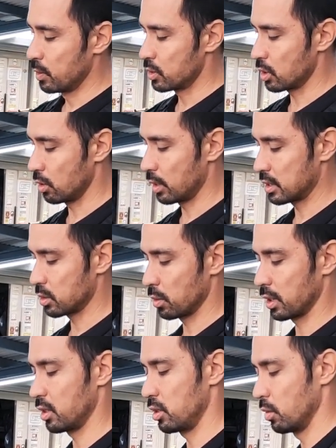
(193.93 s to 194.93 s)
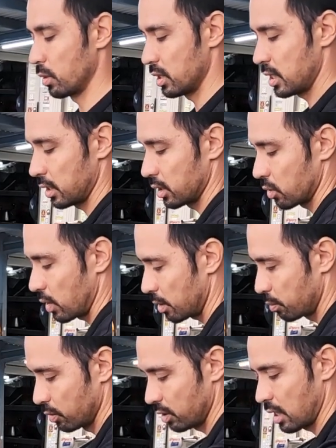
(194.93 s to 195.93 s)
So that's what we're going to do. We're going to take the
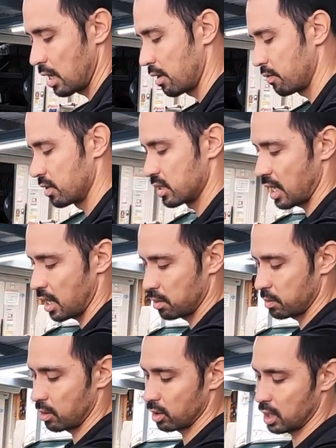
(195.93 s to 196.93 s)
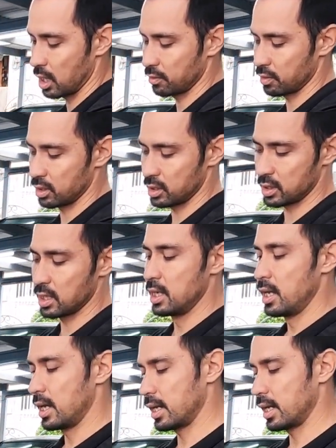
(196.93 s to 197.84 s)
crank pulley off, the timing belt covers,